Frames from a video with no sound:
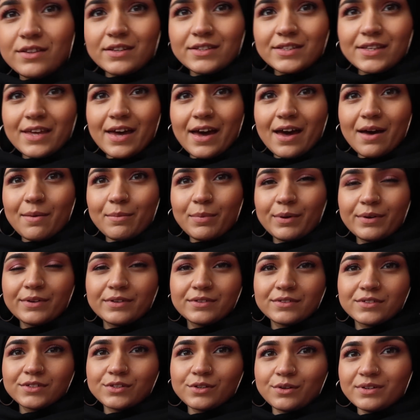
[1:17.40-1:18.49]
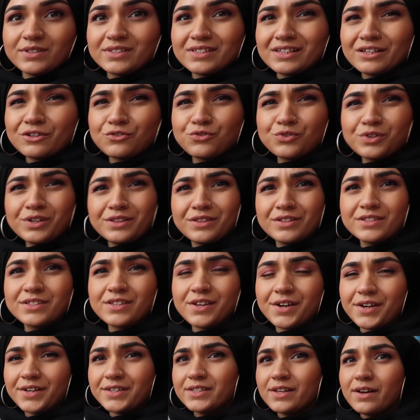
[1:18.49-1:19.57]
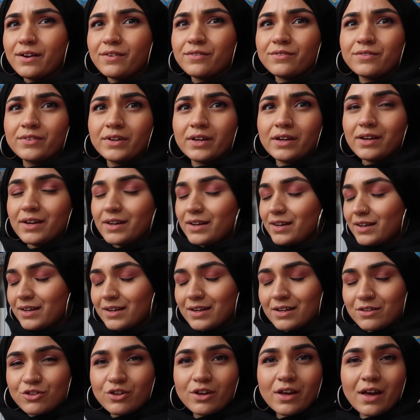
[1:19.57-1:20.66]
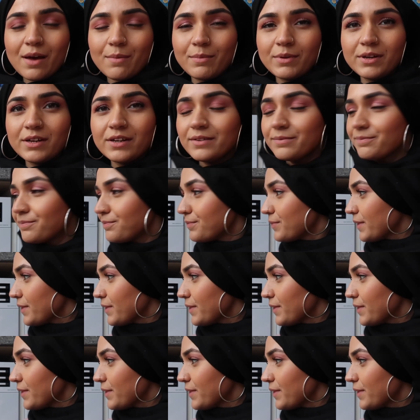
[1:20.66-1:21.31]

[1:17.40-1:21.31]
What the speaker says: this gap, so it's literally the size of a kitchen cabinet.